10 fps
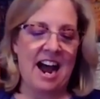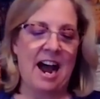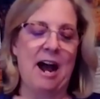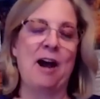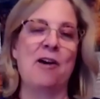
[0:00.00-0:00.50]

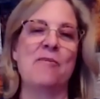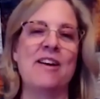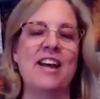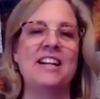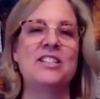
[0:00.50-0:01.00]
Um,
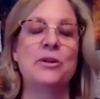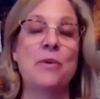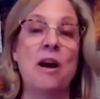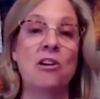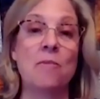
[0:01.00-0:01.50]
I'd like to
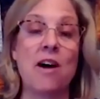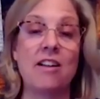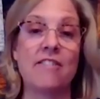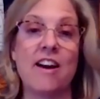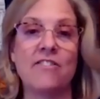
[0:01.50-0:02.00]
welcome all
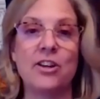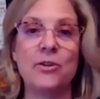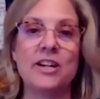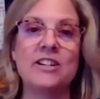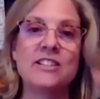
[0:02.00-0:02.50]
of our
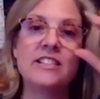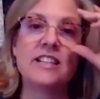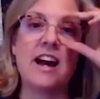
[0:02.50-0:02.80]
viewers.